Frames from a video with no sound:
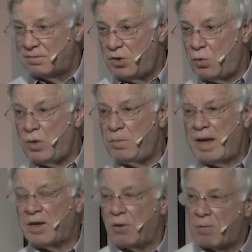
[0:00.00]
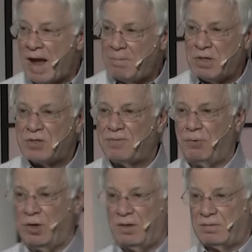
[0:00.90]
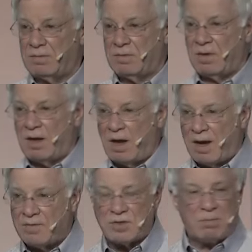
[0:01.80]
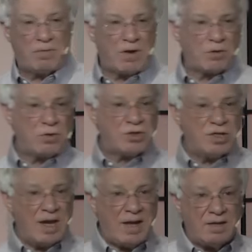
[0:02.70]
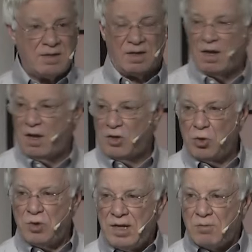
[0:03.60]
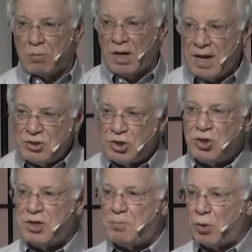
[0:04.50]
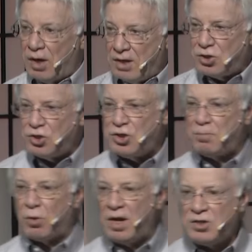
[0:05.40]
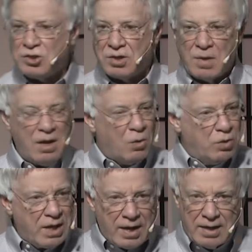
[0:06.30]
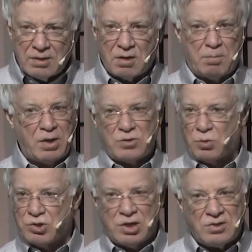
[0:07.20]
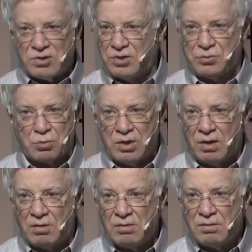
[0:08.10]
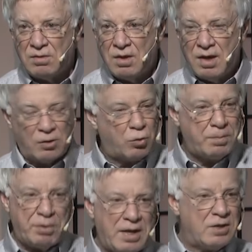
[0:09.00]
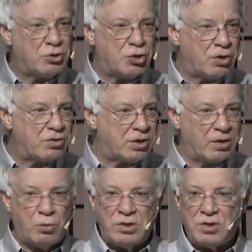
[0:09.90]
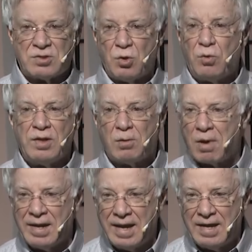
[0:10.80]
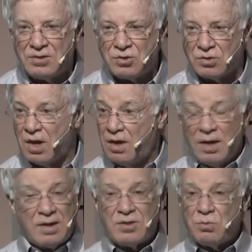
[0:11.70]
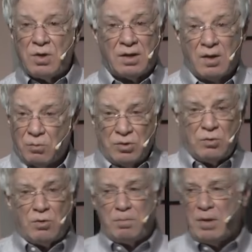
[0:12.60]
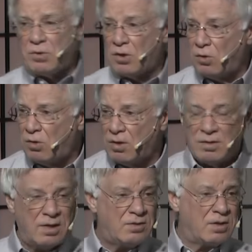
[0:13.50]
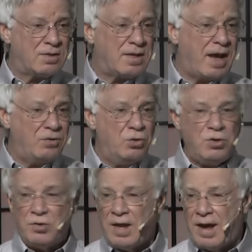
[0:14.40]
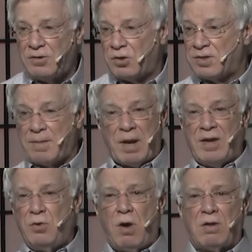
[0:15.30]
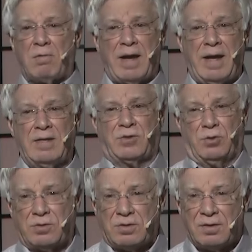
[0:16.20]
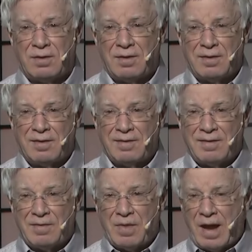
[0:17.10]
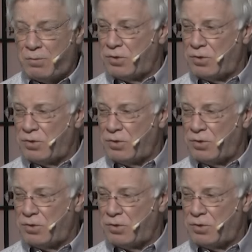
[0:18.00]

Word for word: You know, we make an a rabbit's foot out of some of our Christianity. You need relationship, relationship, relationship. We got to get to the place where Jesus is real and quit playing church and quit just knowing the right answers. Guess what? When you go be with the Lord and He's going to say, I knew you not, and you're going to say, But I knew all the right answers. I